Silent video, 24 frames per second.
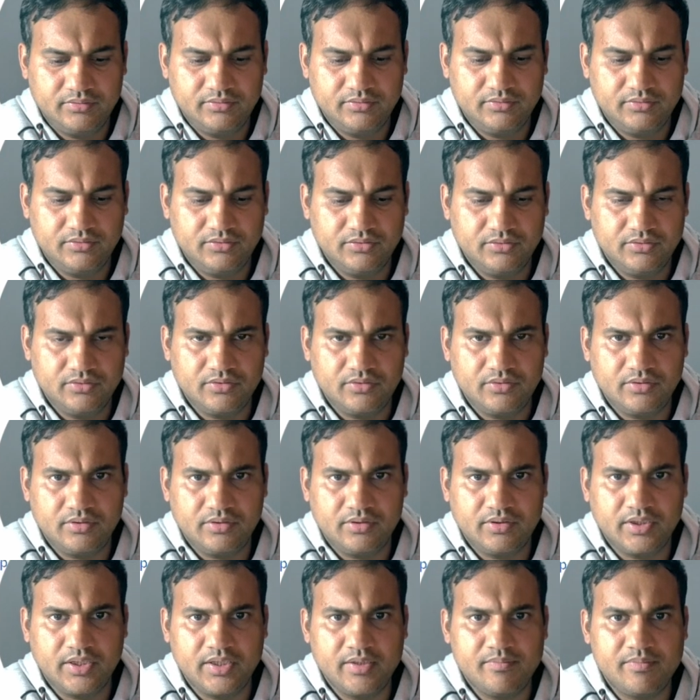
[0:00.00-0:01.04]
so
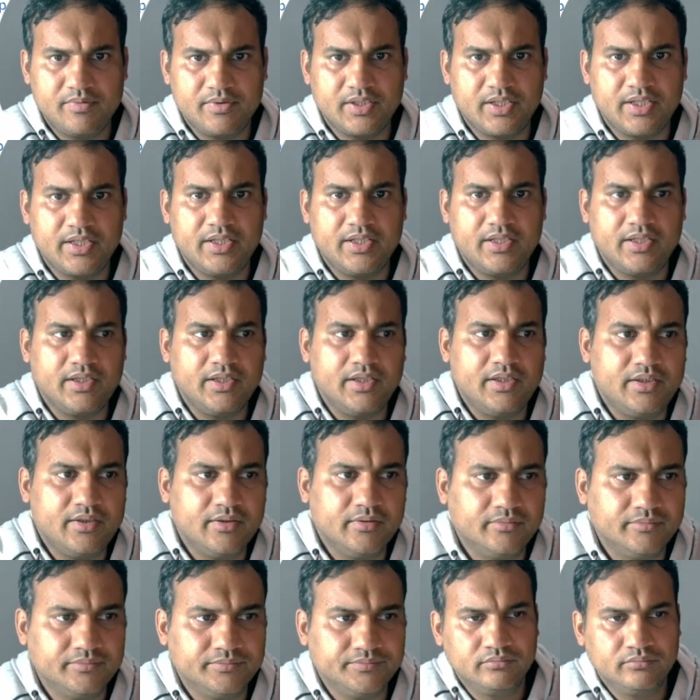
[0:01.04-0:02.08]
type SiteKit.
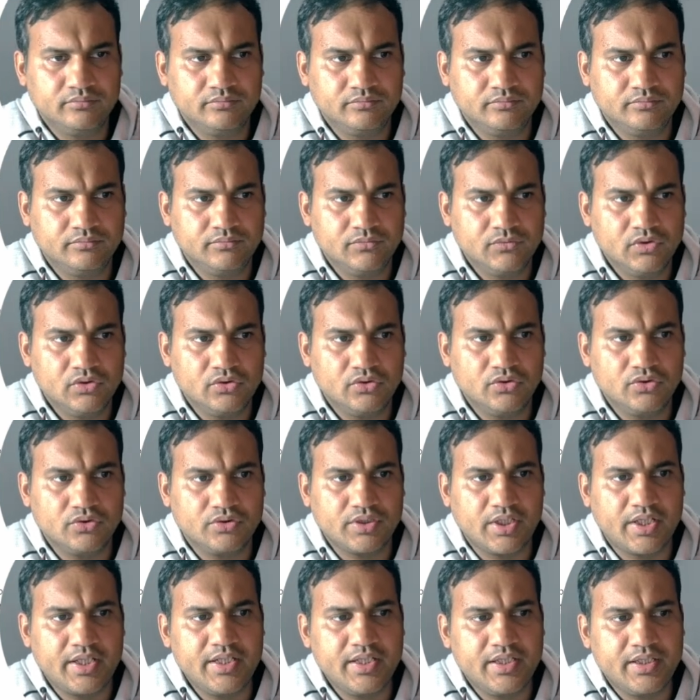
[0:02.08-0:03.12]
So
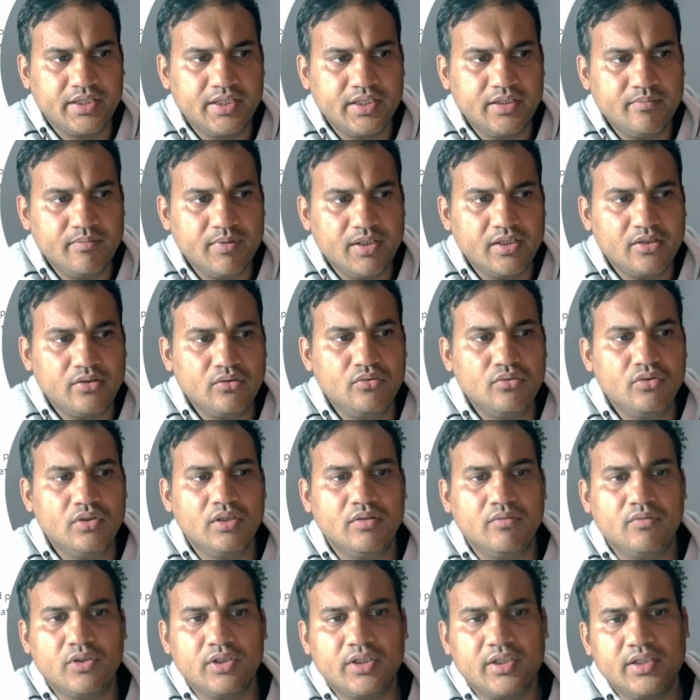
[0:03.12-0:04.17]
SiteKit by
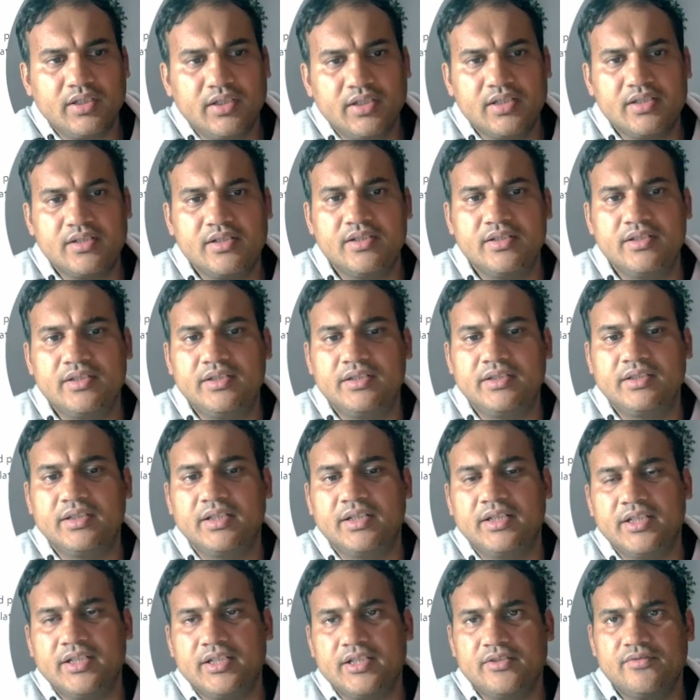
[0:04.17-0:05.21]
Google, what it does is it
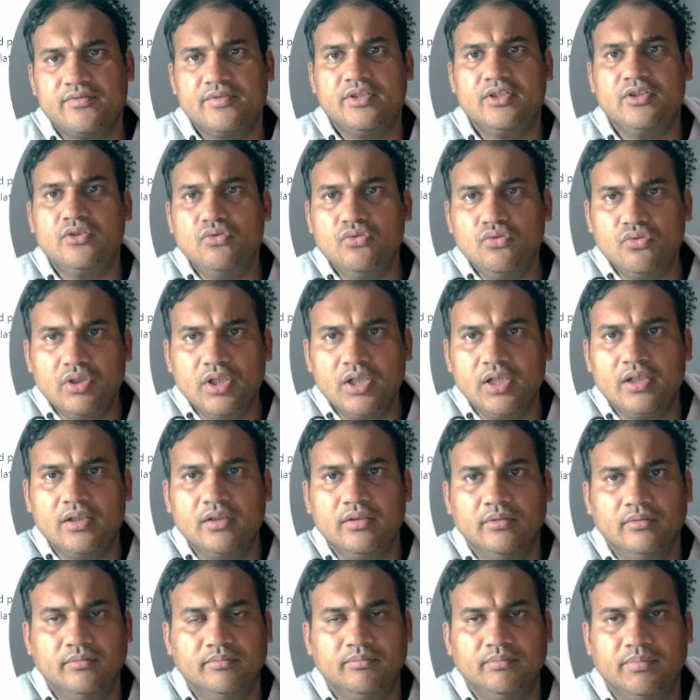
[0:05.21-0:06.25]
connects with Google
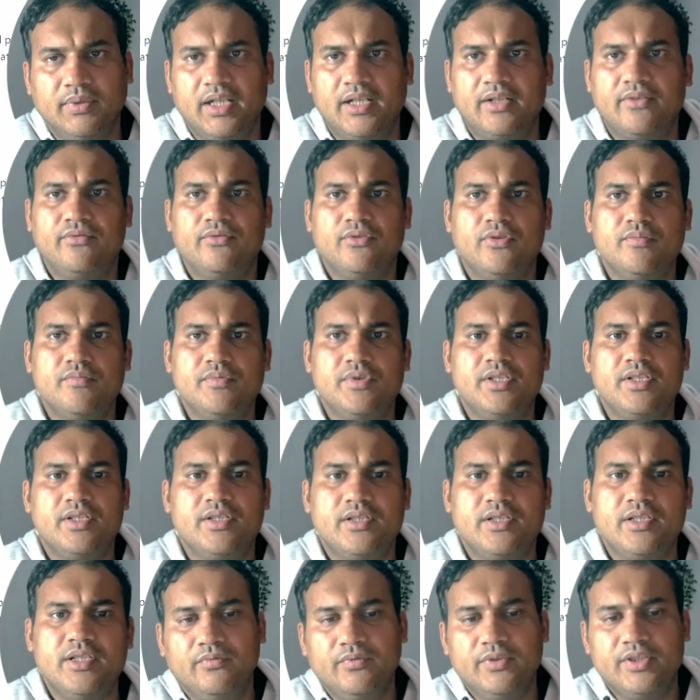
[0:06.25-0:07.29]
platforms
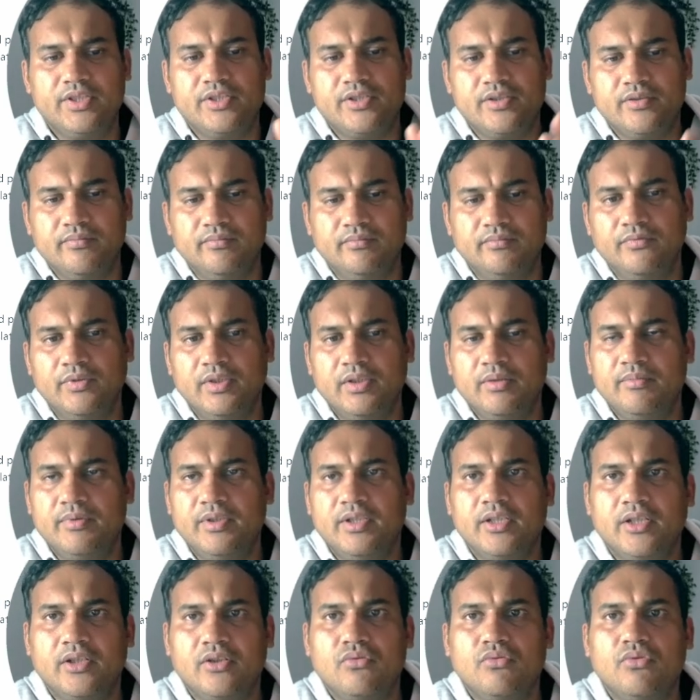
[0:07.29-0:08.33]
easily, which will be
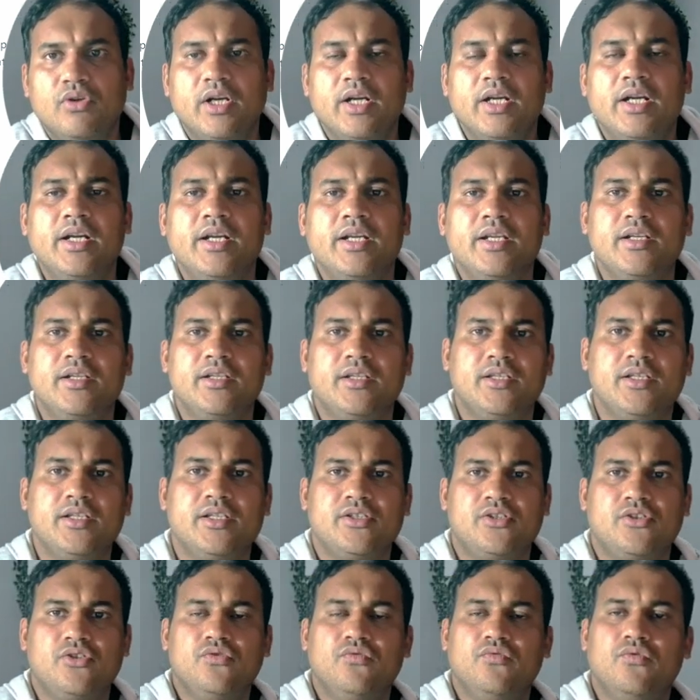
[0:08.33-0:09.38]
required in
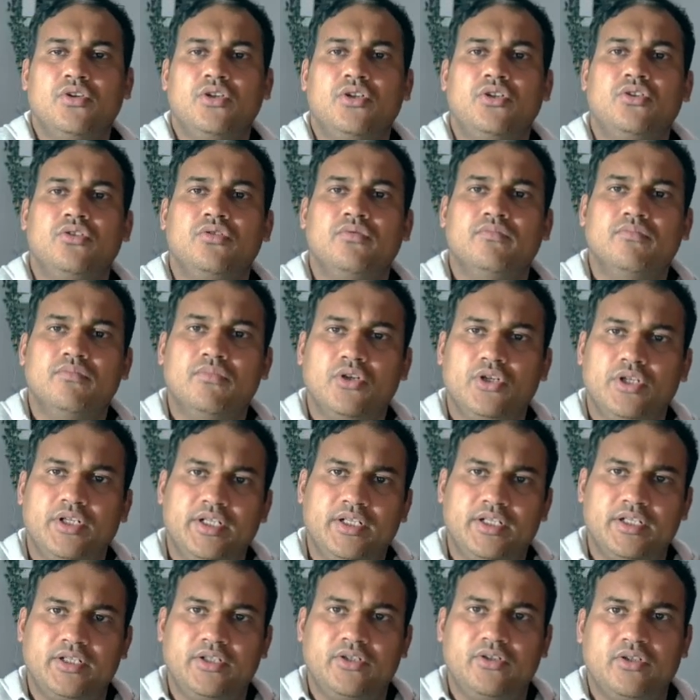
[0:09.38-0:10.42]
case you want to
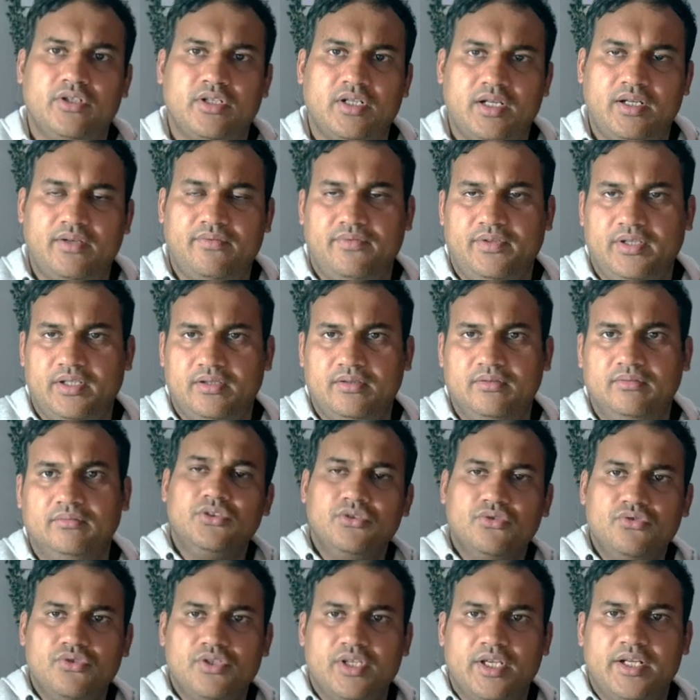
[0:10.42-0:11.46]
monitor your traffic,
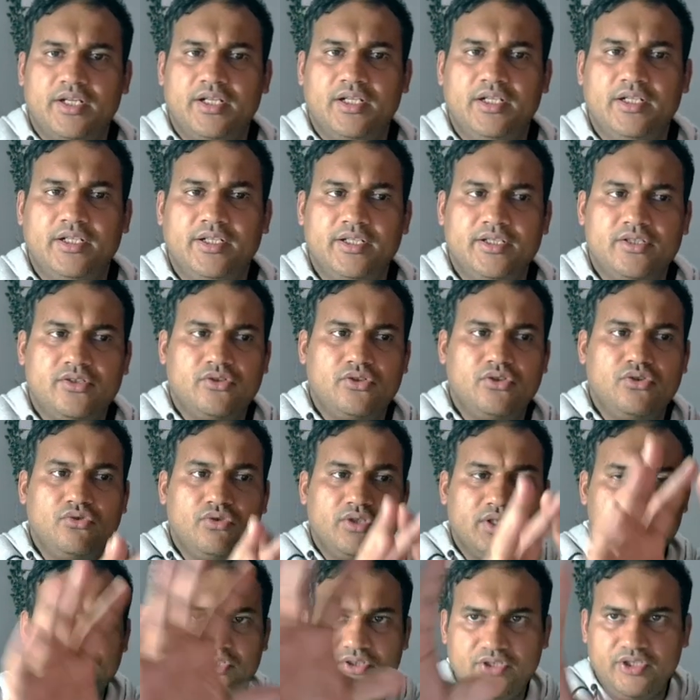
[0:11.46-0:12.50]
use analytics. So you
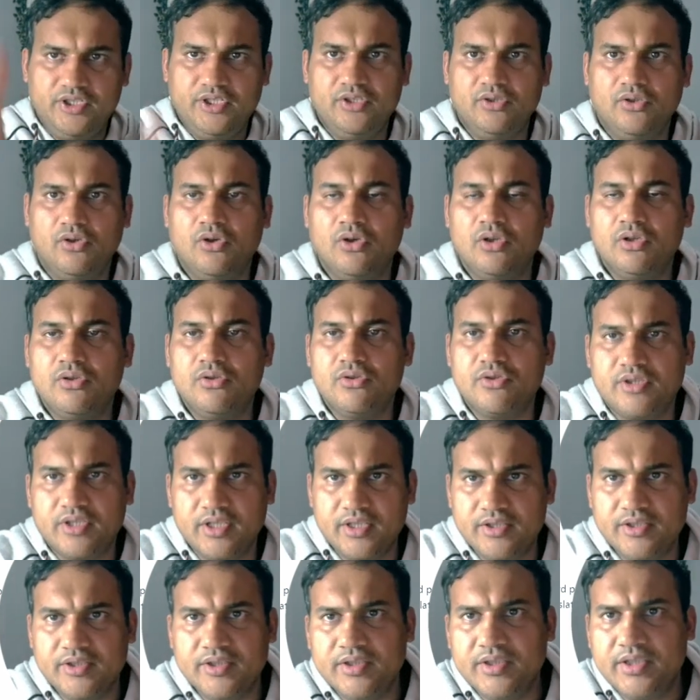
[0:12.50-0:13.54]
can see all those
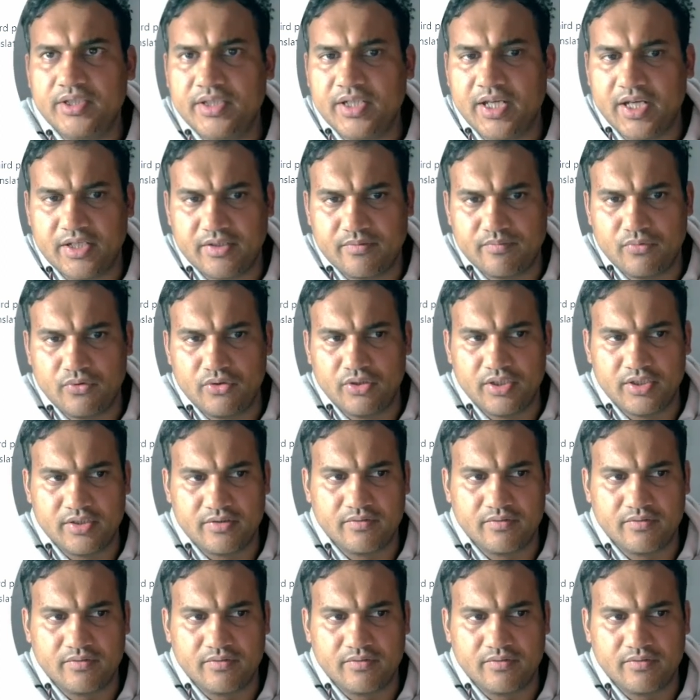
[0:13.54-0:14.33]
things in the dashboard as